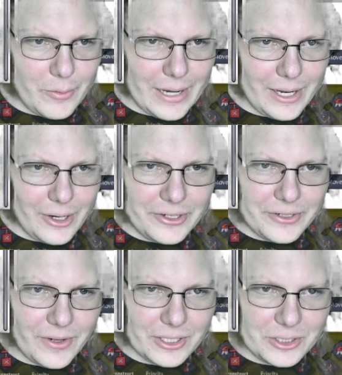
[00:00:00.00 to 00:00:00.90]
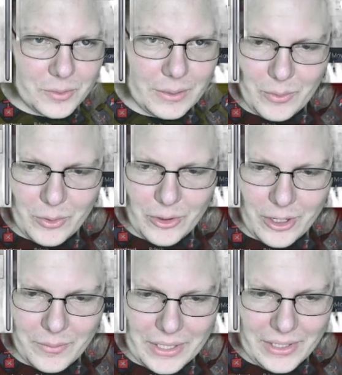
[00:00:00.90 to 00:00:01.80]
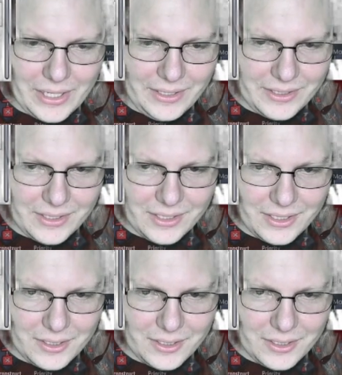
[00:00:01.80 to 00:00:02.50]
red alert on a sweep order on a meal ice?